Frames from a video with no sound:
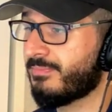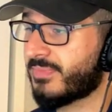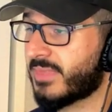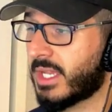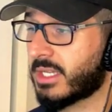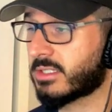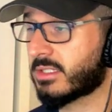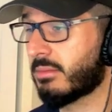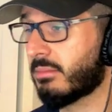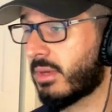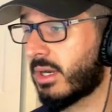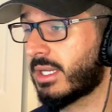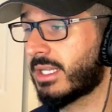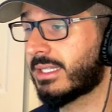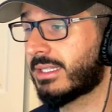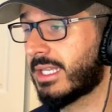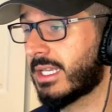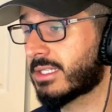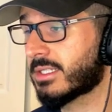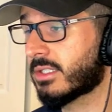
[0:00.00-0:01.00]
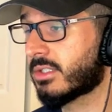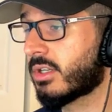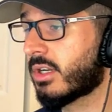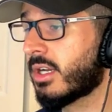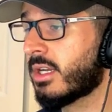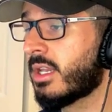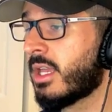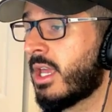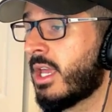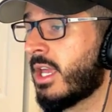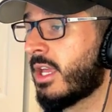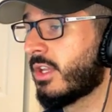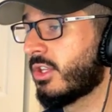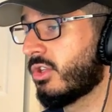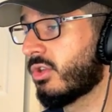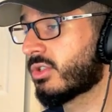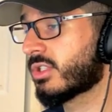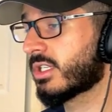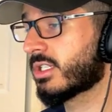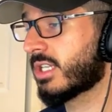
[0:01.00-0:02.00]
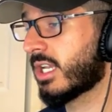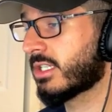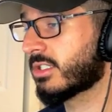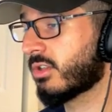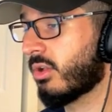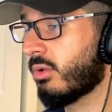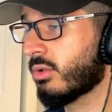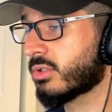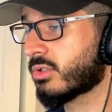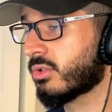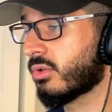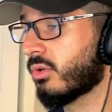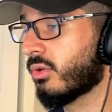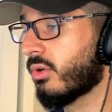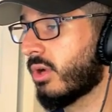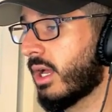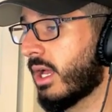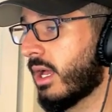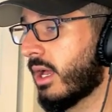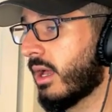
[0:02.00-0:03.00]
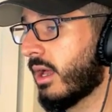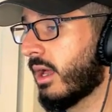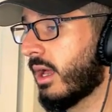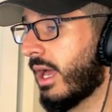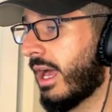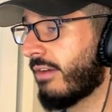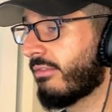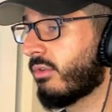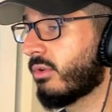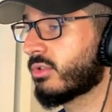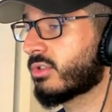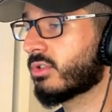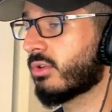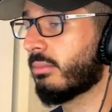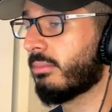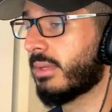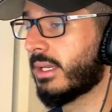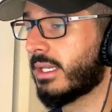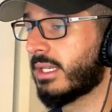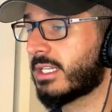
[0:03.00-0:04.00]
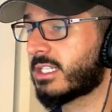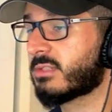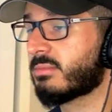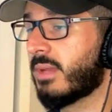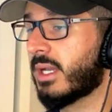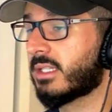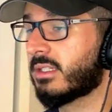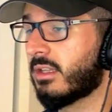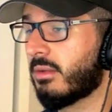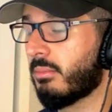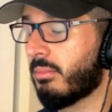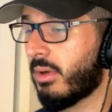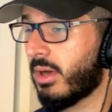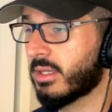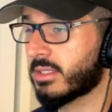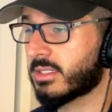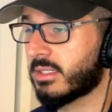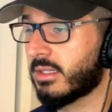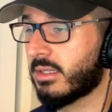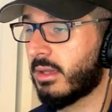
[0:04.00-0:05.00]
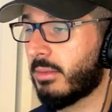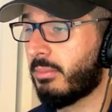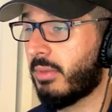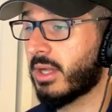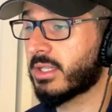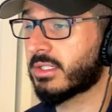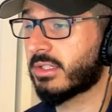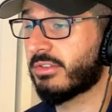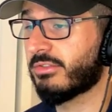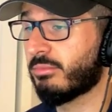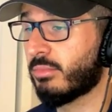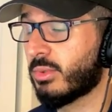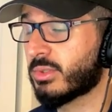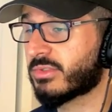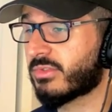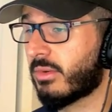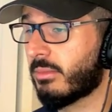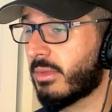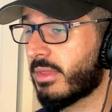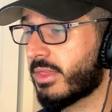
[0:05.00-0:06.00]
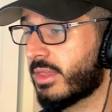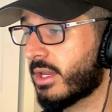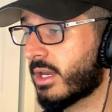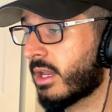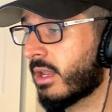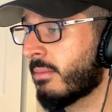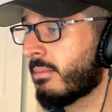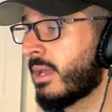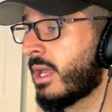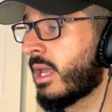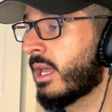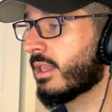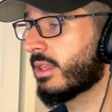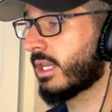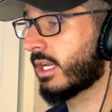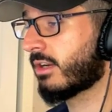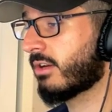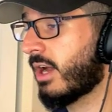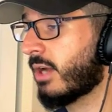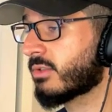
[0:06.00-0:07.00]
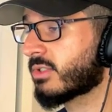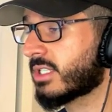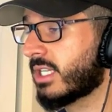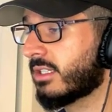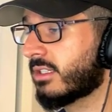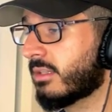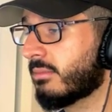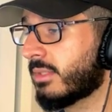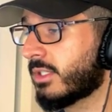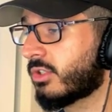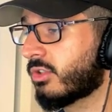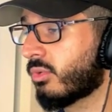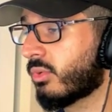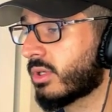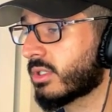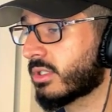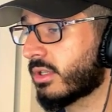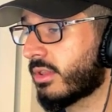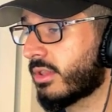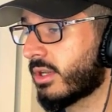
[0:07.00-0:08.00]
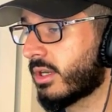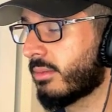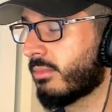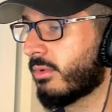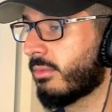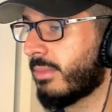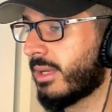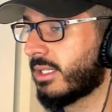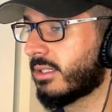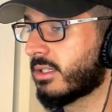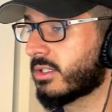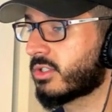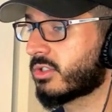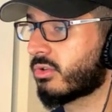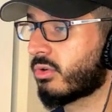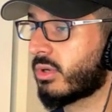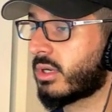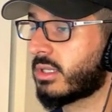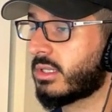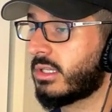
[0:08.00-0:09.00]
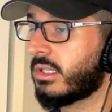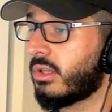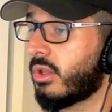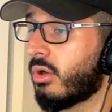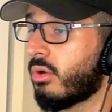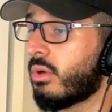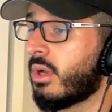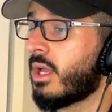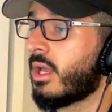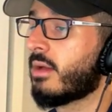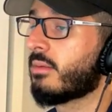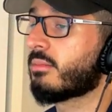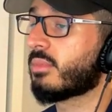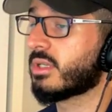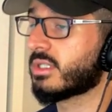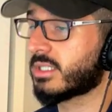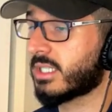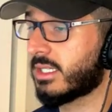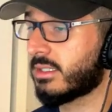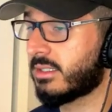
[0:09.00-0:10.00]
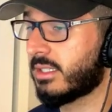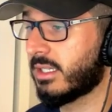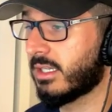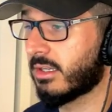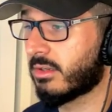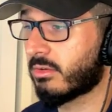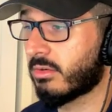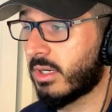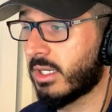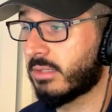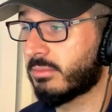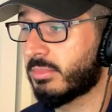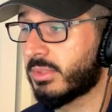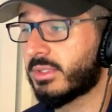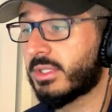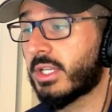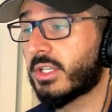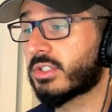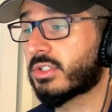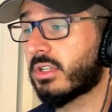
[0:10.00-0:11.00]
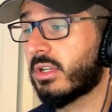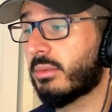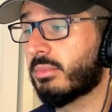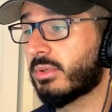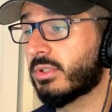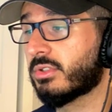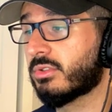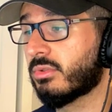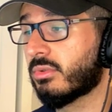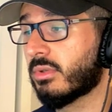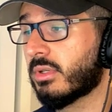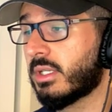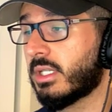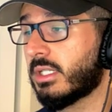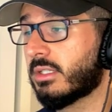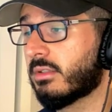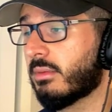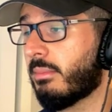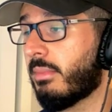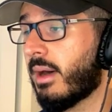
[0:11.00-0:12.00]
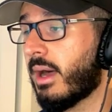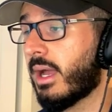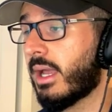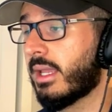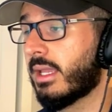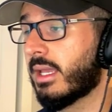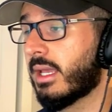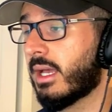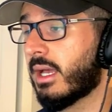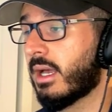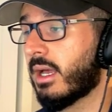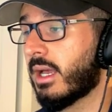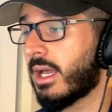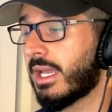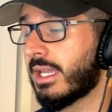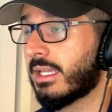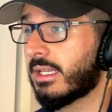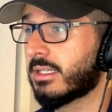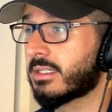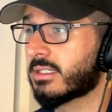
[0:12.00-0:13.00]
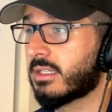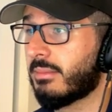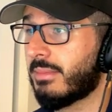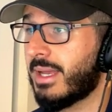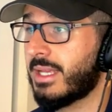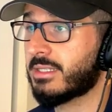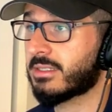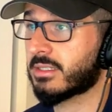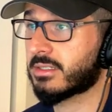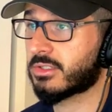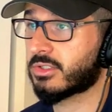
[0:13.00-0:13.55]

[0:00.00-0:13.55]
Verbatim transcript: As the market takes a turn, users has also uh, have also been expecting posit- uh, positive moves from Ethereum. The crowd sentiment towards Ethereum remained historically low, presenting a great potential opportunity to buy uh, against the masses.